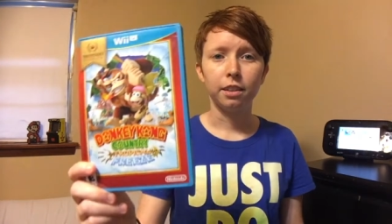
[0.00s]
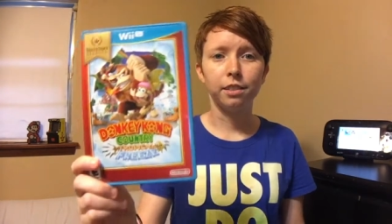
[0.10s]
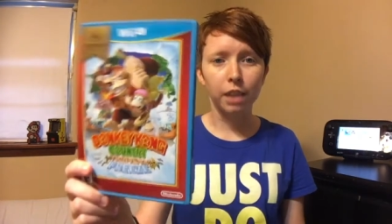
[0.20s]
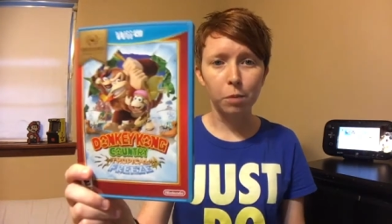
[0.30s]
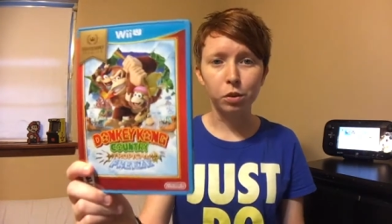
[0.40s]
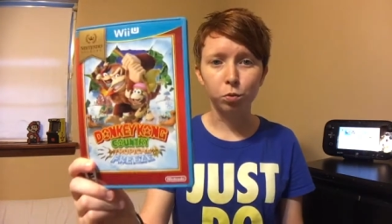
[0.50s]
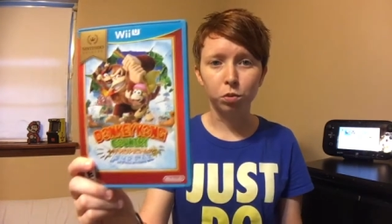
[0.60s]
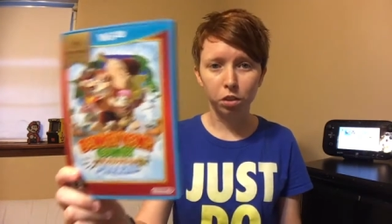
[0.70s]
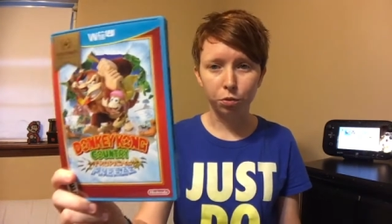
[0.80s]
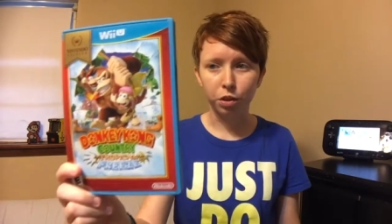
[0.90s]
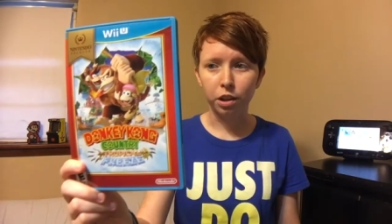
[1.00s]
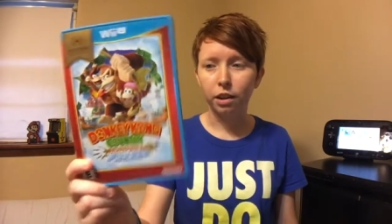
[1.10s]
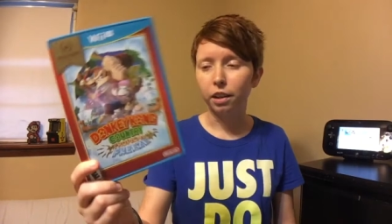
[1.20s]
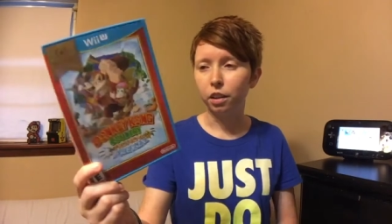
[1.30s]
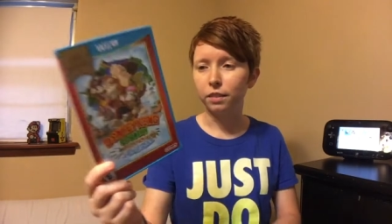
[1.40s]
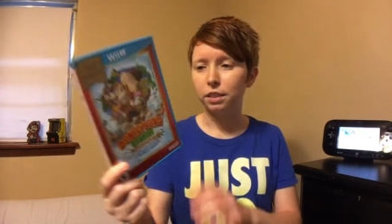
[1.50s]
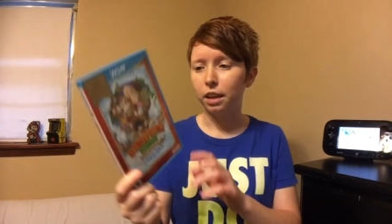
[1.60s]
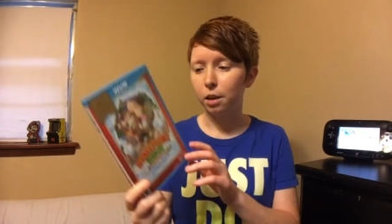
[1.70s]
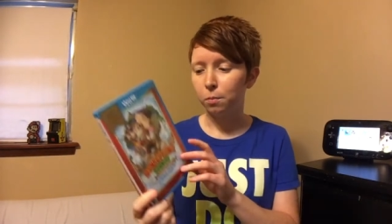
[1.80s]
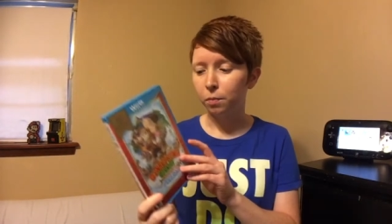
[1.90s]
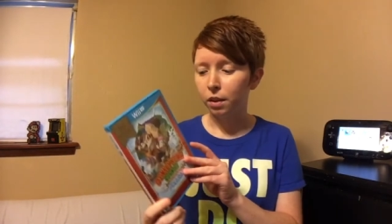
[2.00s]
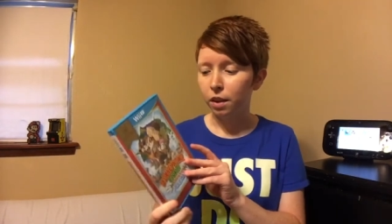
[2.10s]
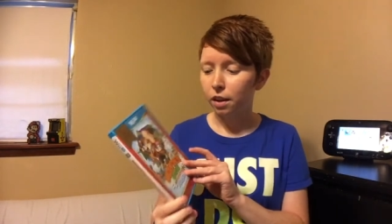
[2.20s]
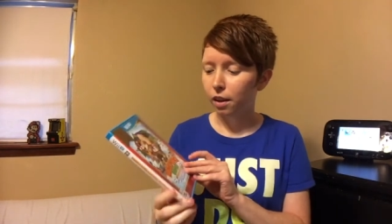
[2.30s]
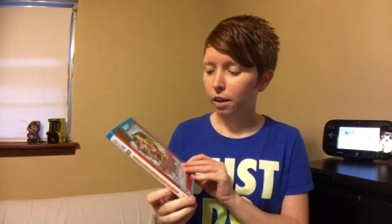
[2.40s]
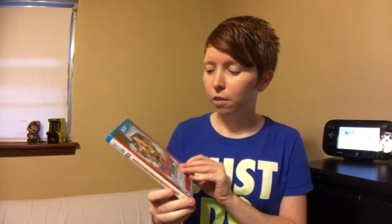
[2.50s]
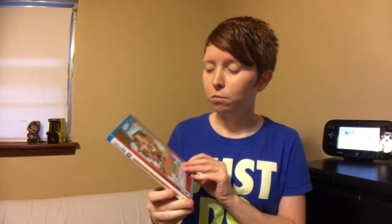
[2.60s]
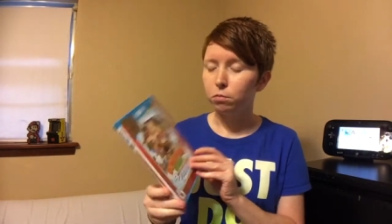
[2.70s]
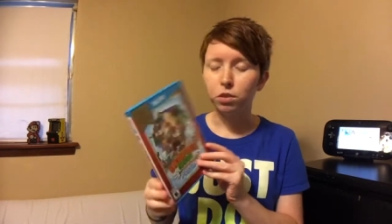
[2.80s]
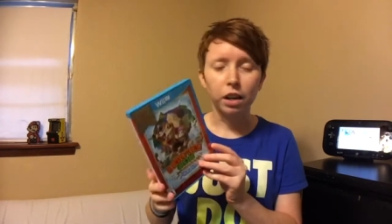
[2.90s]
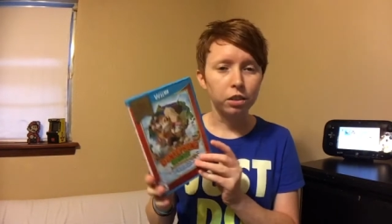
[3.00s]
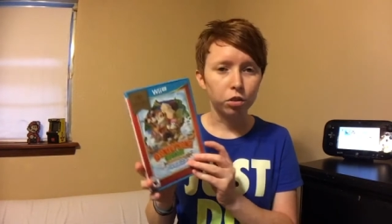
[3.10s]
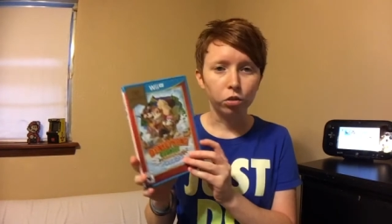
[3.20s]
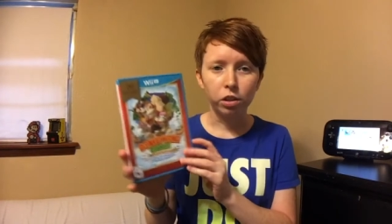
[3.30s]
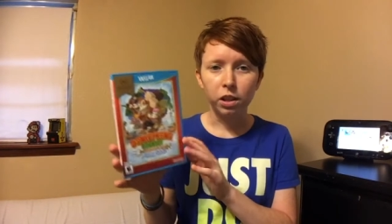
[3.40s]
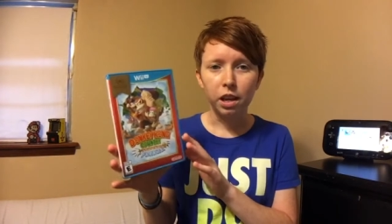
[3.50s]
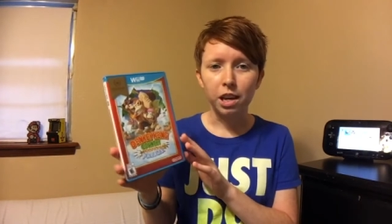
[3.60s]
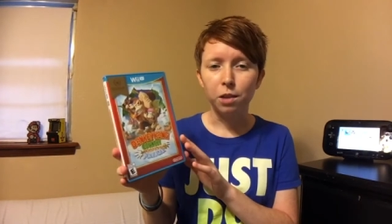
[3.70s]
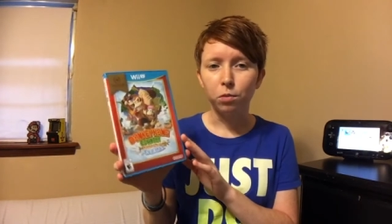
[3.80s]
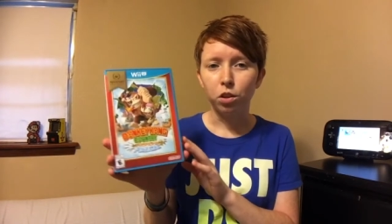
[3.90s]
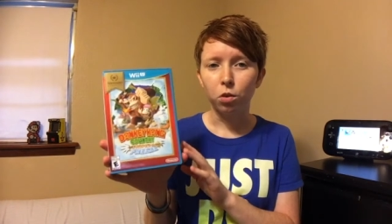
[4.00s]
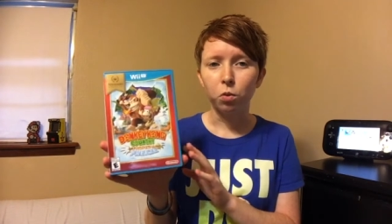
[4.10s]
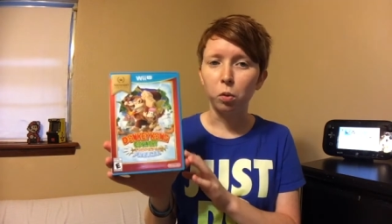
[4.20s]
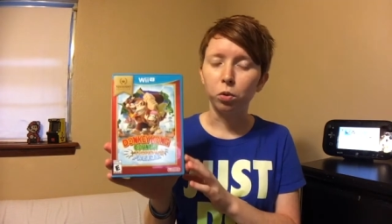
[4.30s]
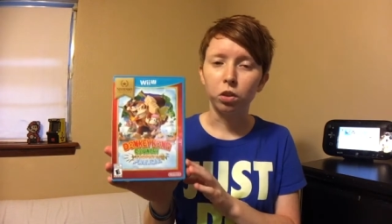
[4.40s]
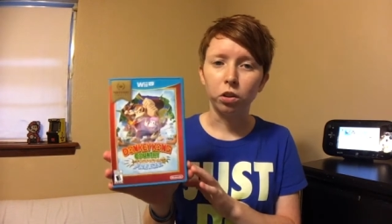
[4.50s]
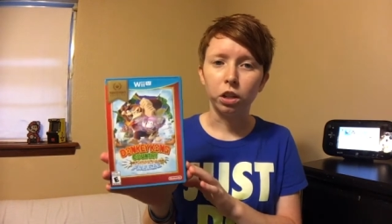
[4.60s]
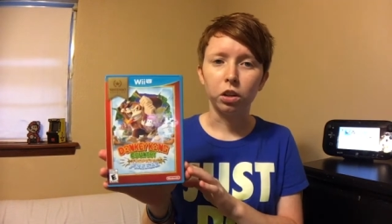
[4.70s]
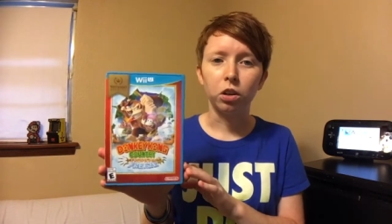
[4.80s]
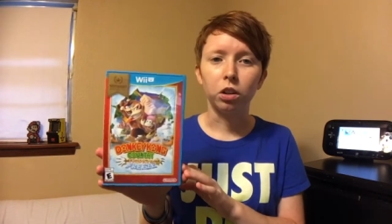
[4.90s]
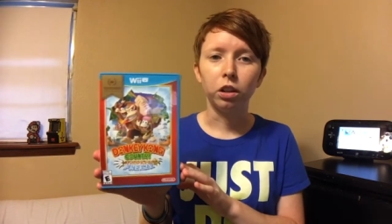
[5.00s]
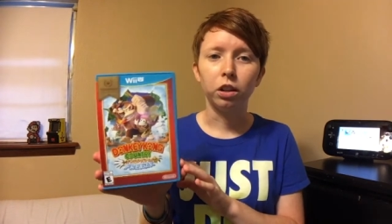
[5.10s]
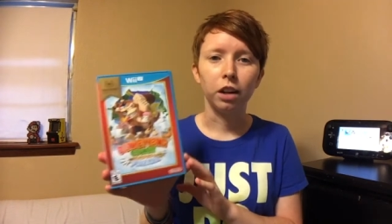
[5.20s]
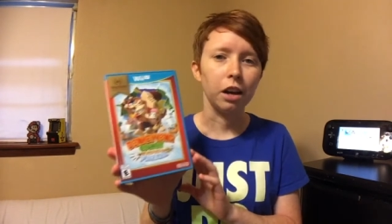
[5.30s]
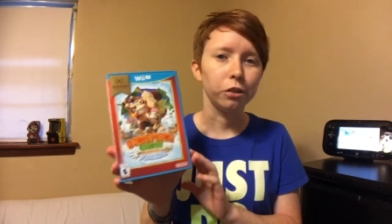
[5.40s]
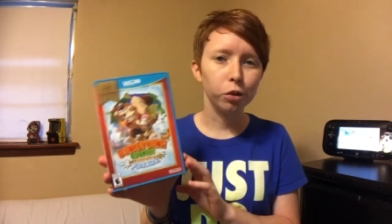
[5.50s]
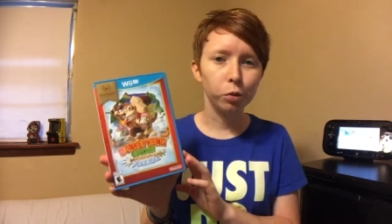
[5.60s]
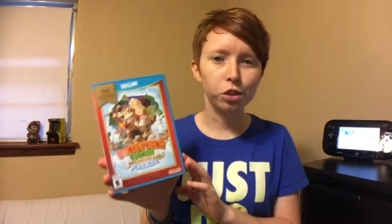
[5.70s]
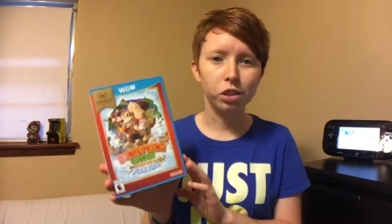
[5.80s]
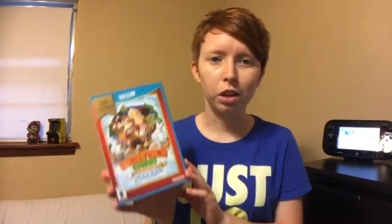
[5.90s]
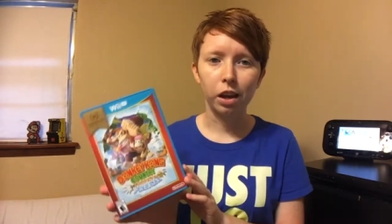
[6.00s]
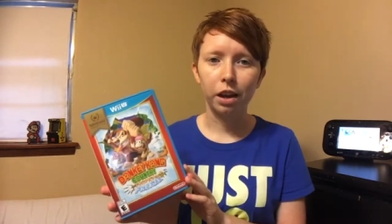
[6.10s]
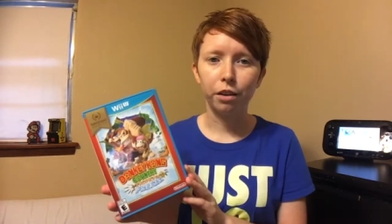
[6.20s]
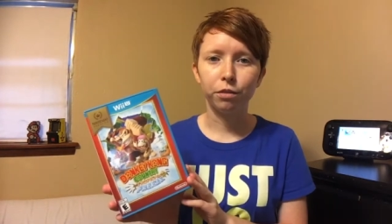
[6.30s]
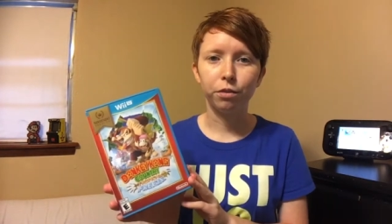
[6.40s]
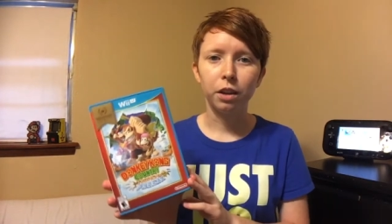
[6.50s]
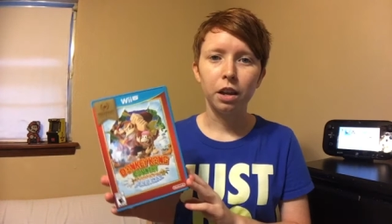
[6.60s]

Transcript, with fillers: This game is really fun. I love this game. Um, Side-scrolling game, you know, normal Donkey Kong. I do wish they have